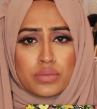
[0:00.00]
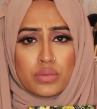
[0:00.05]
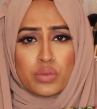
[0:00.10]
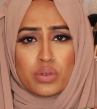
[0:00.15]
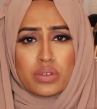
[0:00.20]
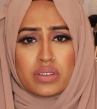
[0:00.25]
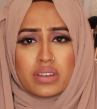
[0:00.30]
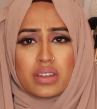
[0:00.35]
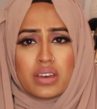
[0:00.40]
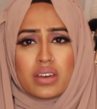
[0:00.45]

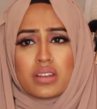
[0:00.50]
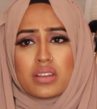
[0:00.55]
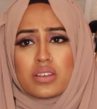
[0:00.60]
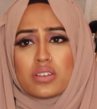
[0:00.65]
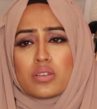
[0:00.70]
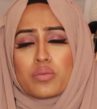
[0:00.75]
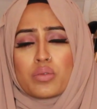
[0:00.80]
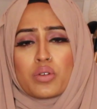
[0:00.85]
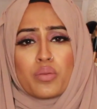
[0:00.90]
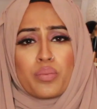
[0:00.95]
what's that other
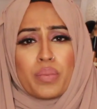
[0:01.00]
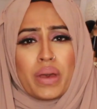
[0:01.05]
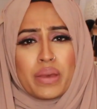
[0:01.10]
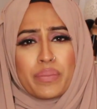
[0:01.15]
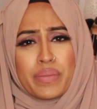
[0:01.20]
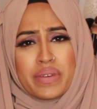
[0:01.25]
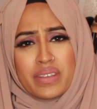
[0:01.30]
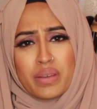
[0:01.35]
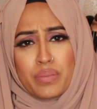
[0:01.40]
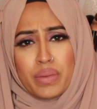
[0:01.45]
shop called?
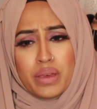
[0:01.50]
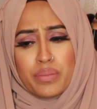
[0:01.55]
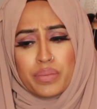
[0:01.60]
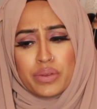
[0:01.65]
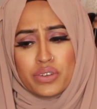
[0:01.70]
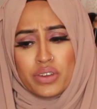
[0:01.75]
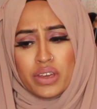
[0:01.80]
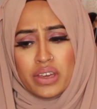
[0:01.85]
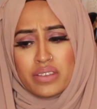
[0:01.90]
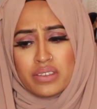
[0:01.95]
Is it Paper
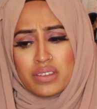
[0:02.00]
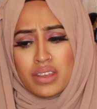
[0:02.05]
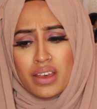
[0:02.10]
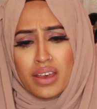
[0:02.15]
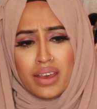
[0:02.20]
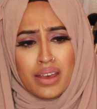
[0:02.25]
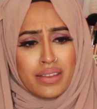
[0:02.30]
Chase?